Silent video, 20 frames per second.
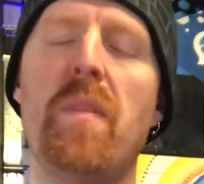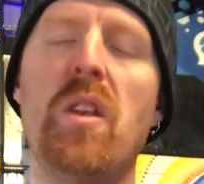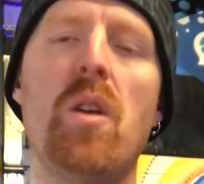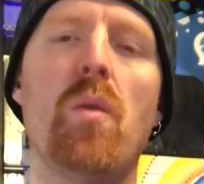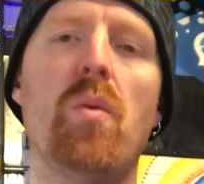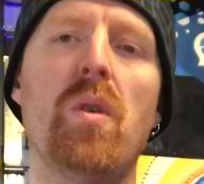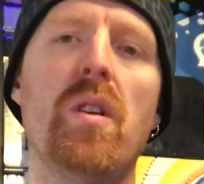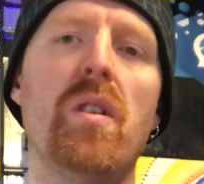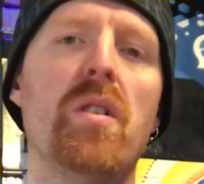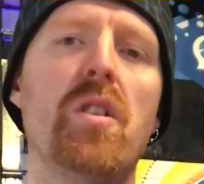
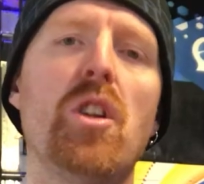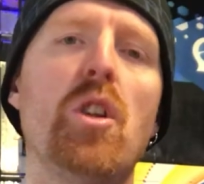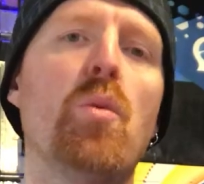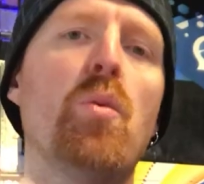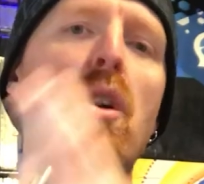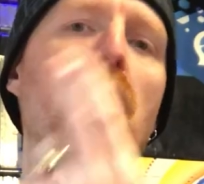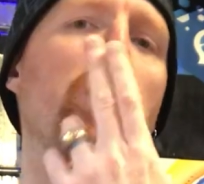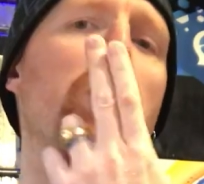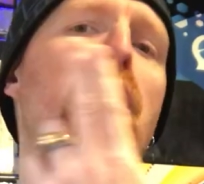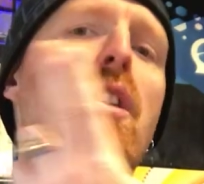You
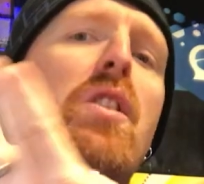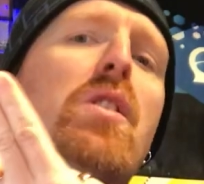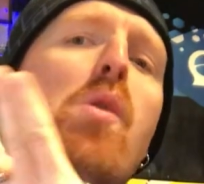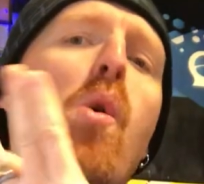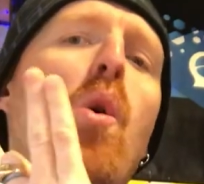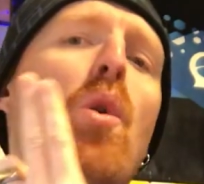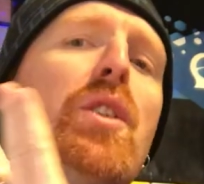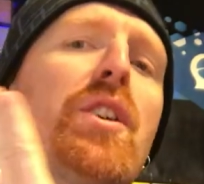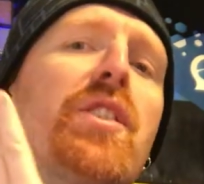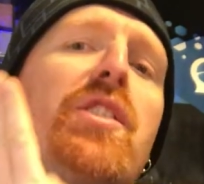wouldn't
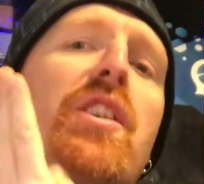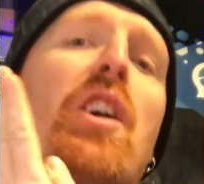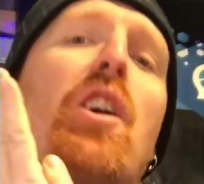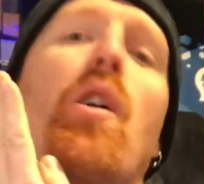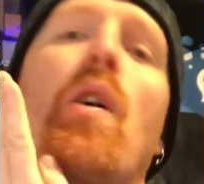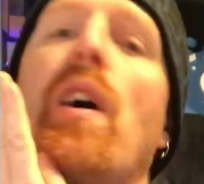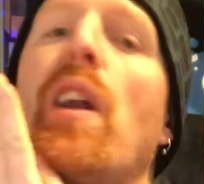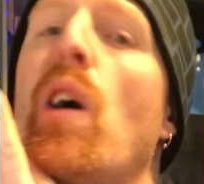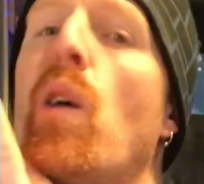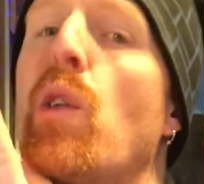hold a
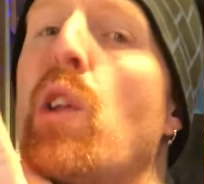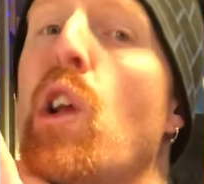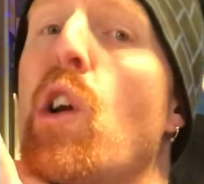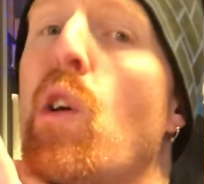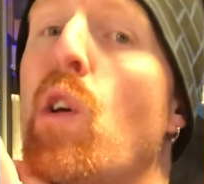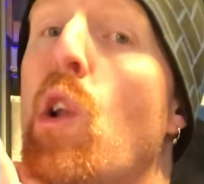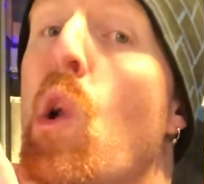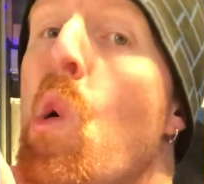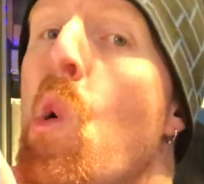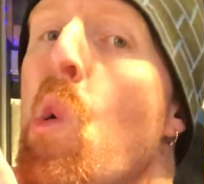cigarette out
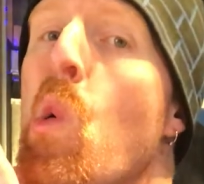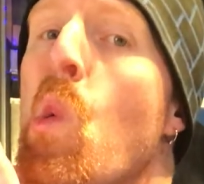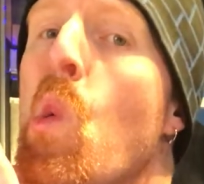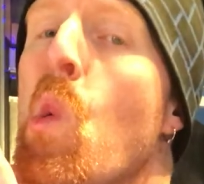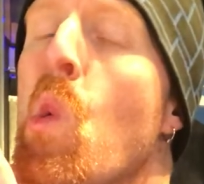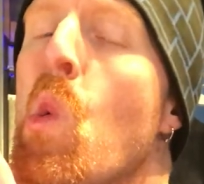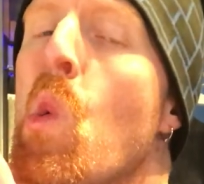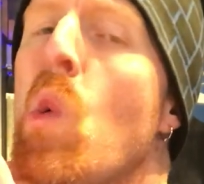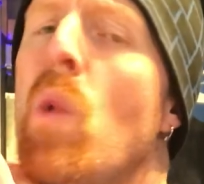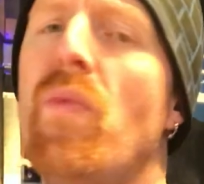here and
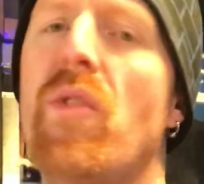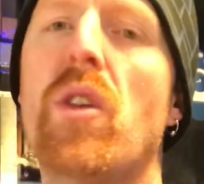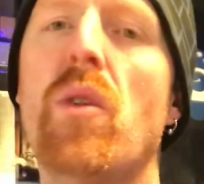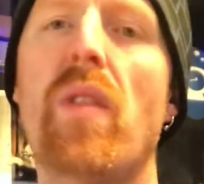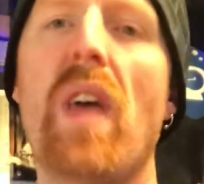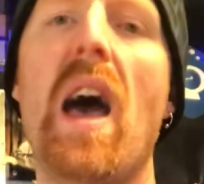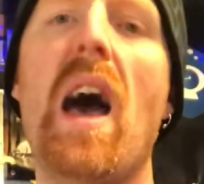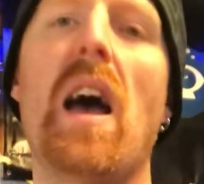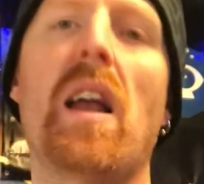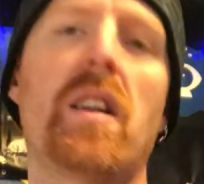
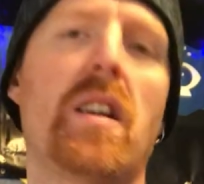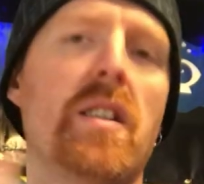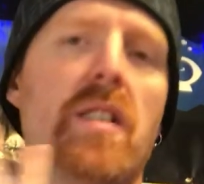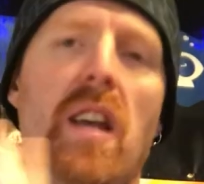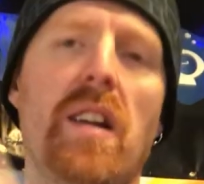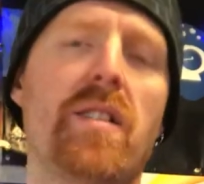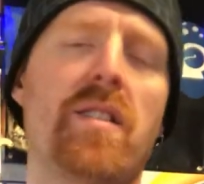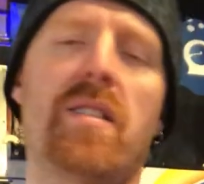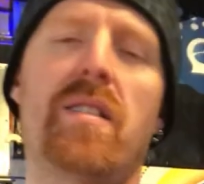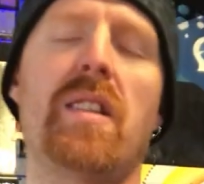do that,
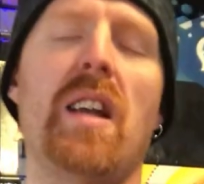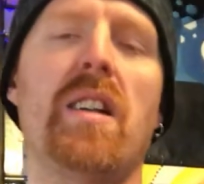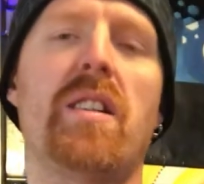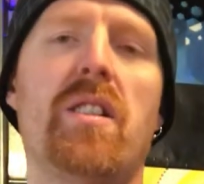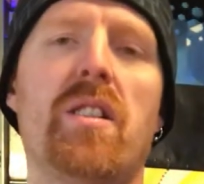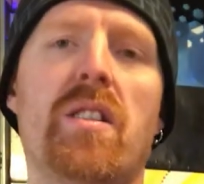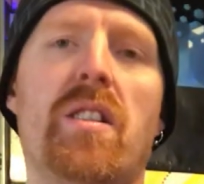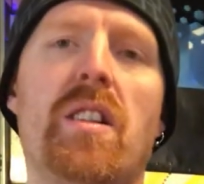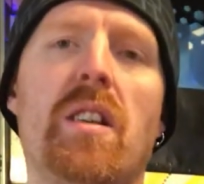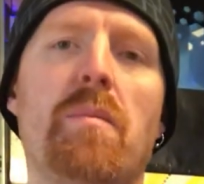because
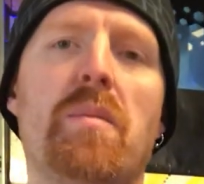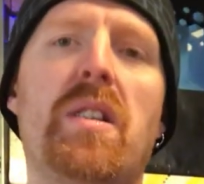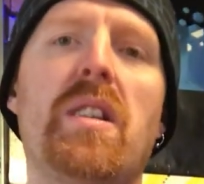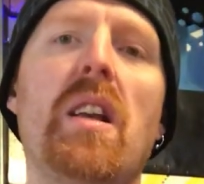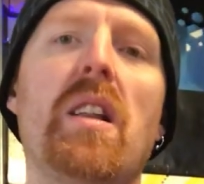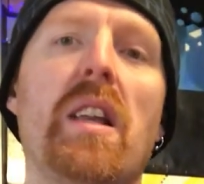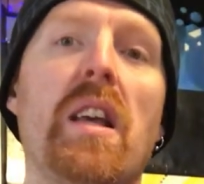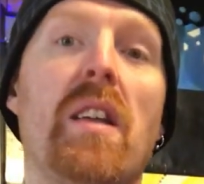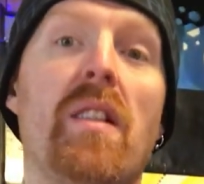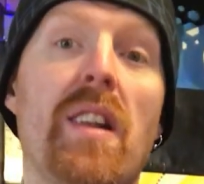that just seems
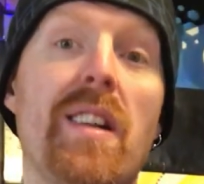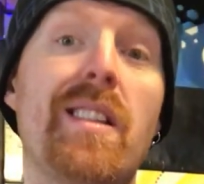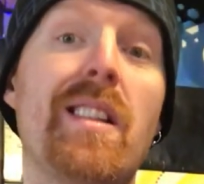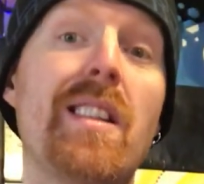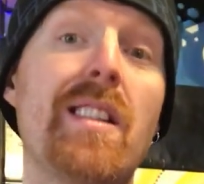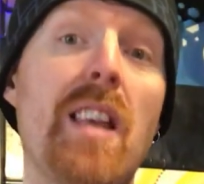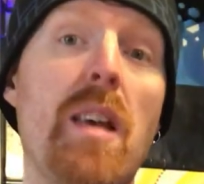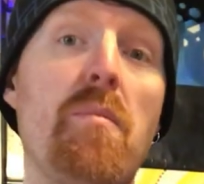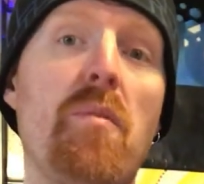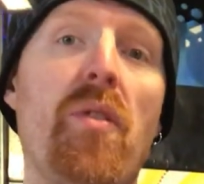silly. That's
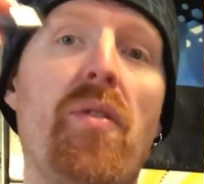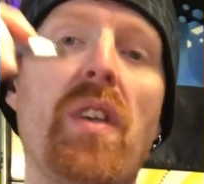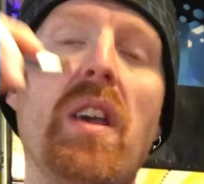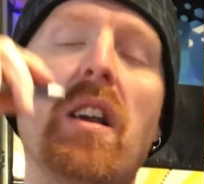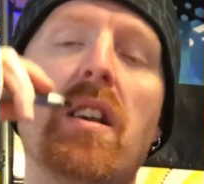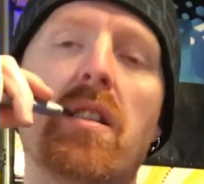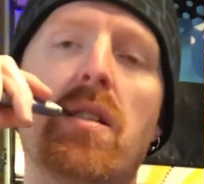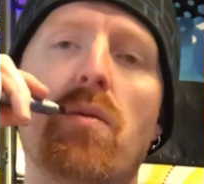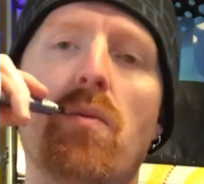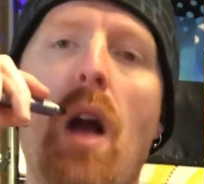the same with
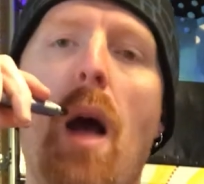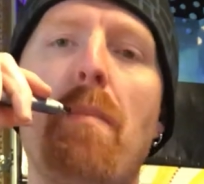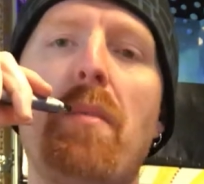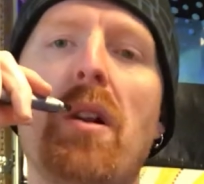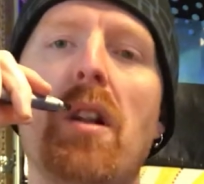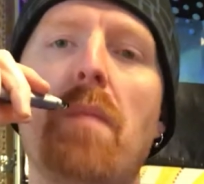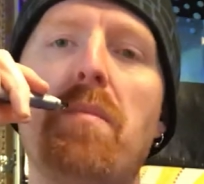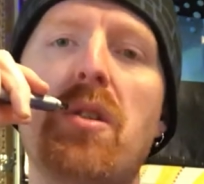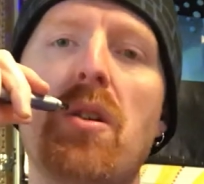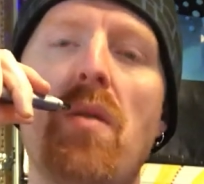these.
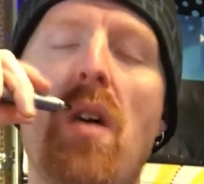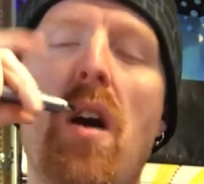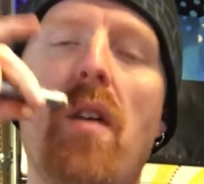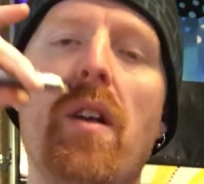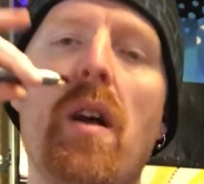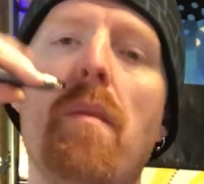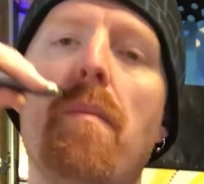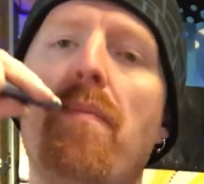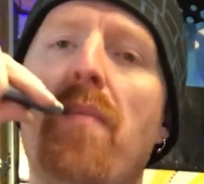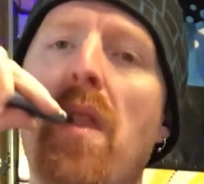Wrap your lips
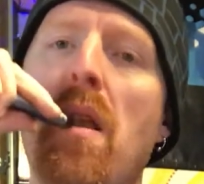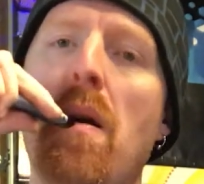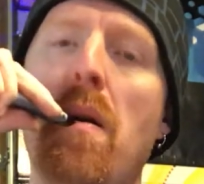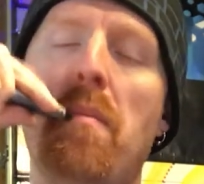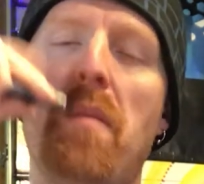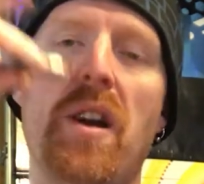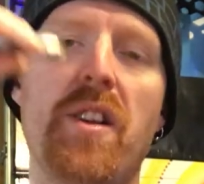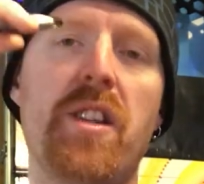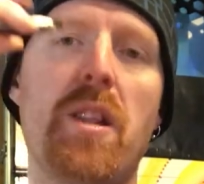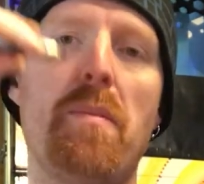around it.
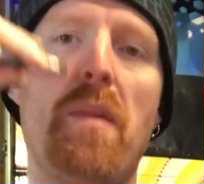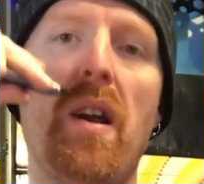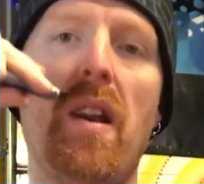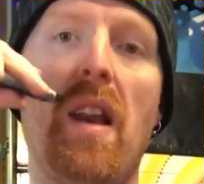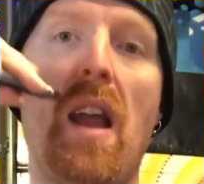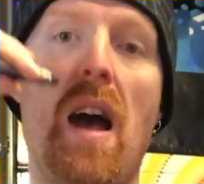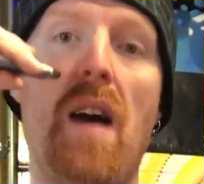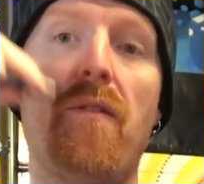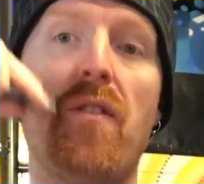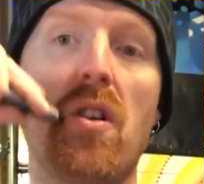Press the
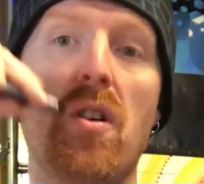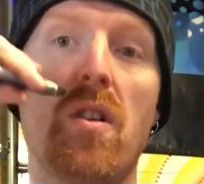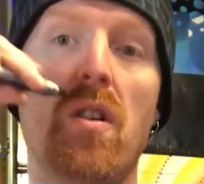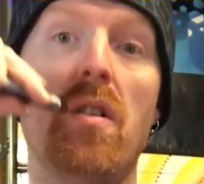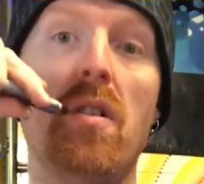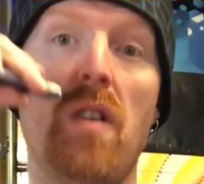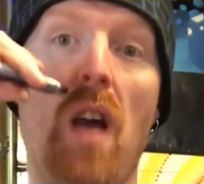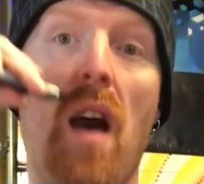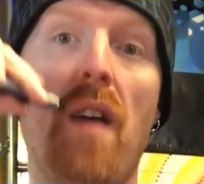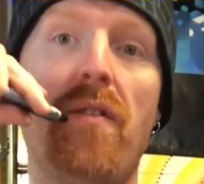button after
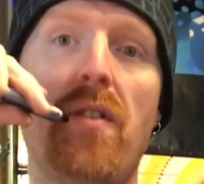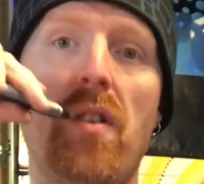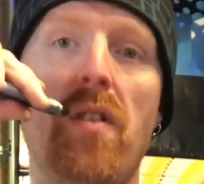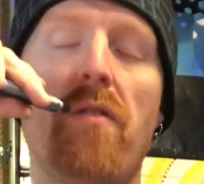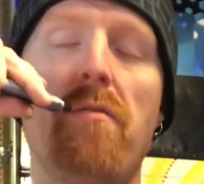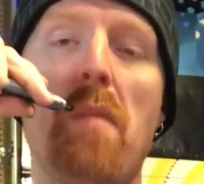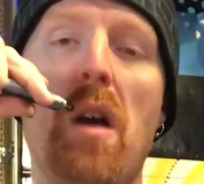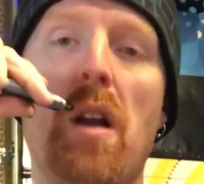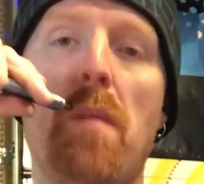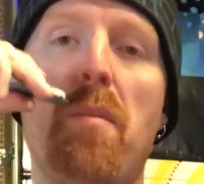
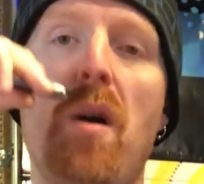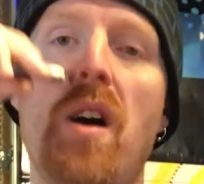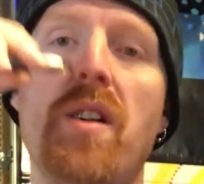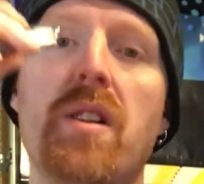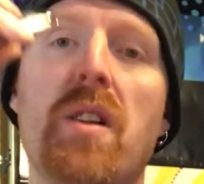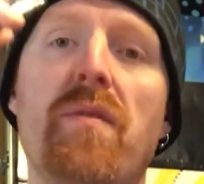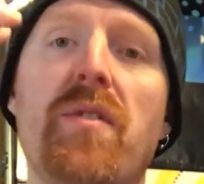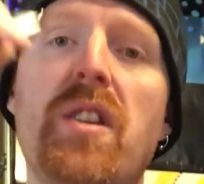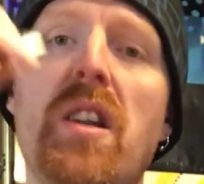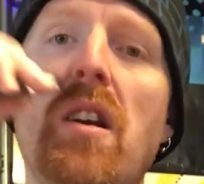you've made a
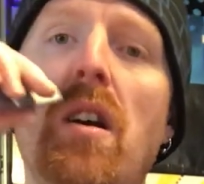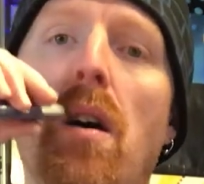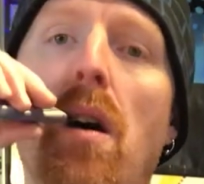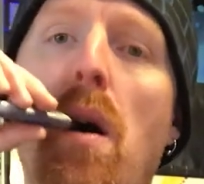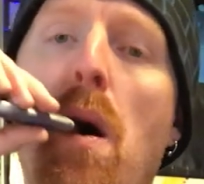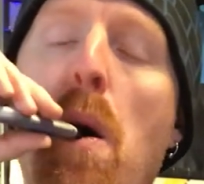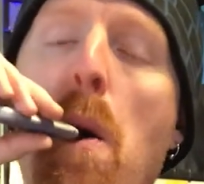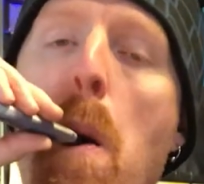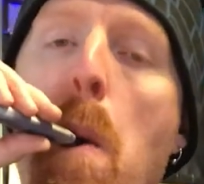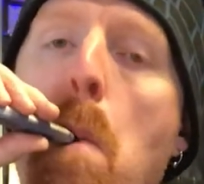positive
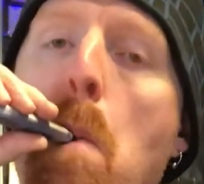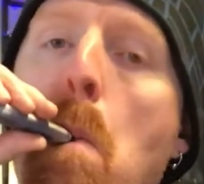seal,